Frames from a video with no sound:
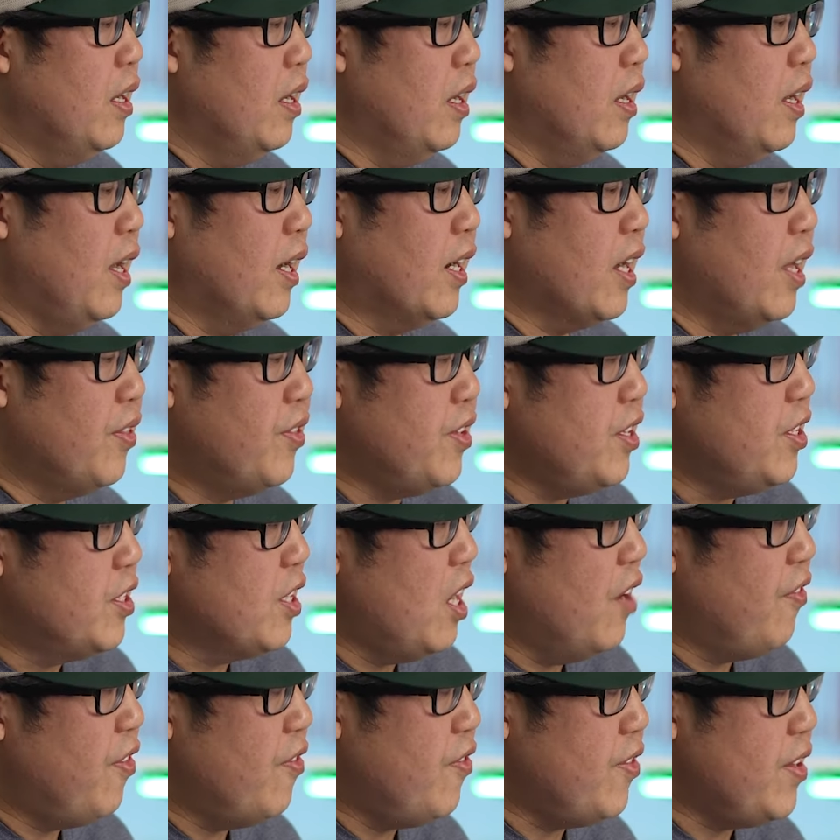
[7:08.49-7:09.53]
I got these
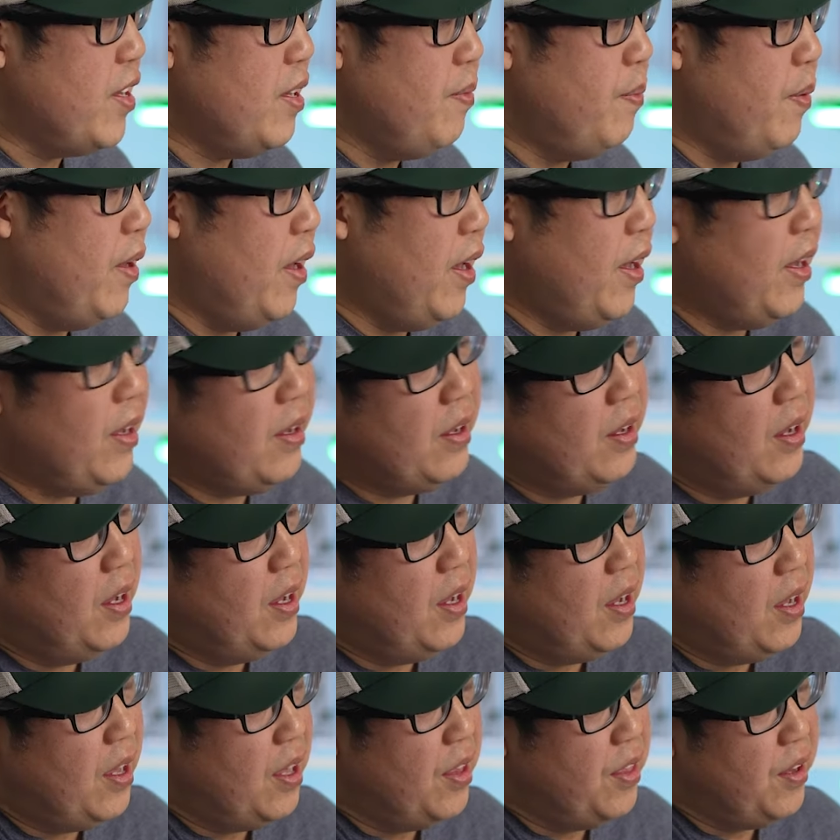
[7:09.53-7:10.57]
off of eBay.
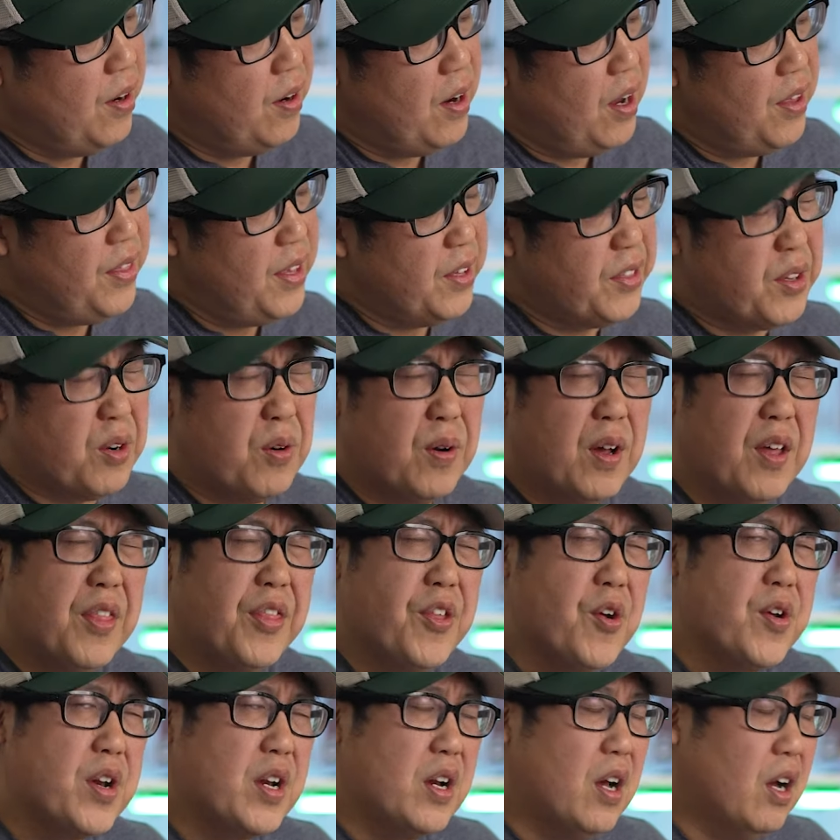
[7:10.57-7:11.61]
I think they're around
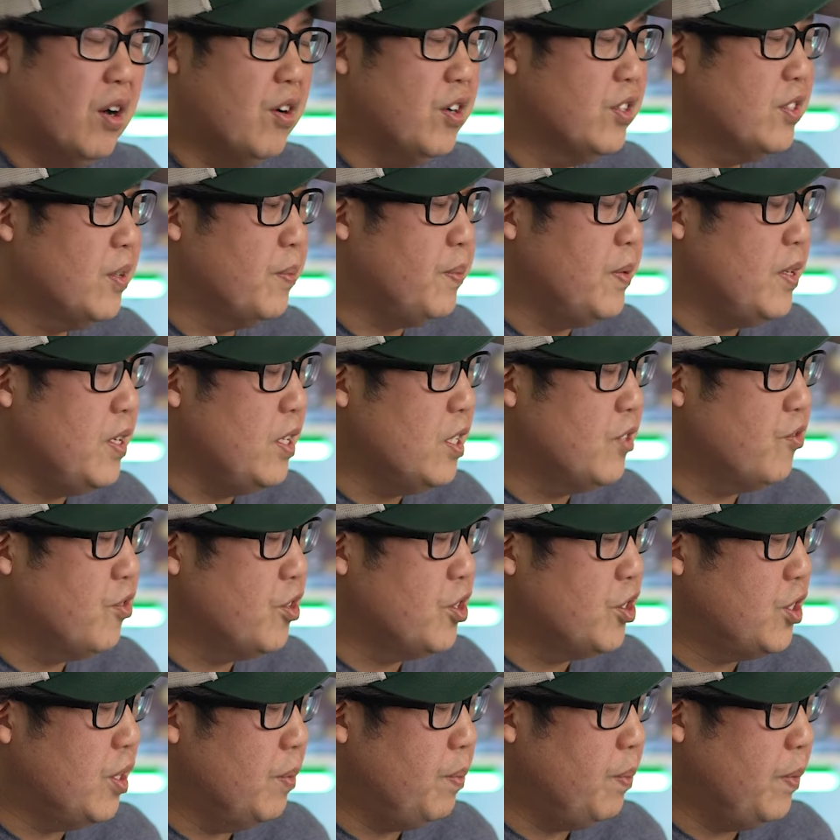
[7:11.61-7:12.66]
$30 a piece
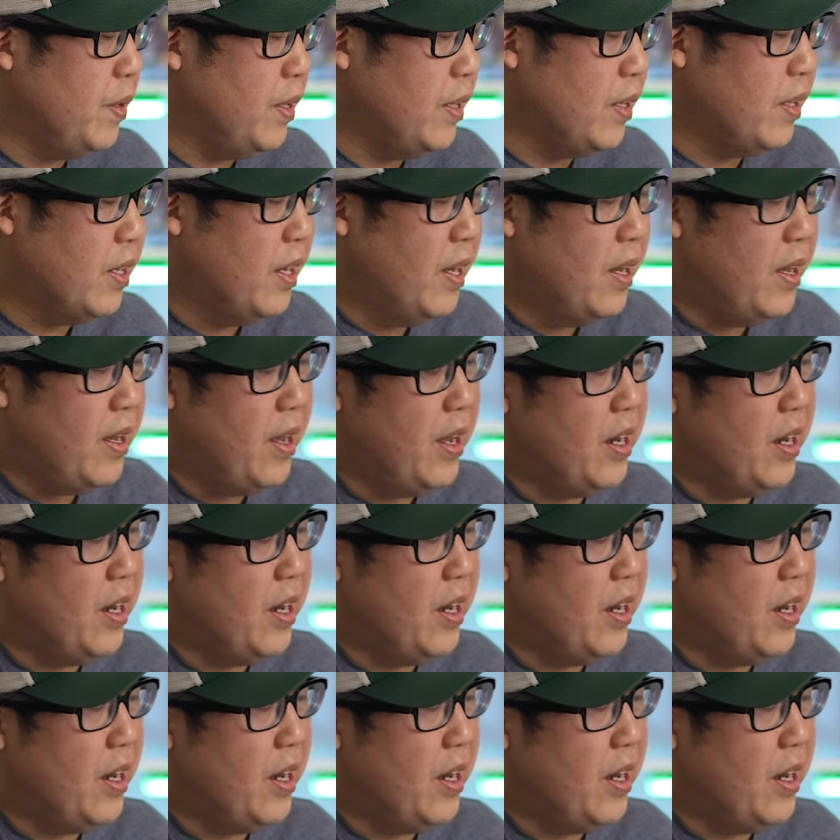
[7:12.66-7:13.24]
for shipping.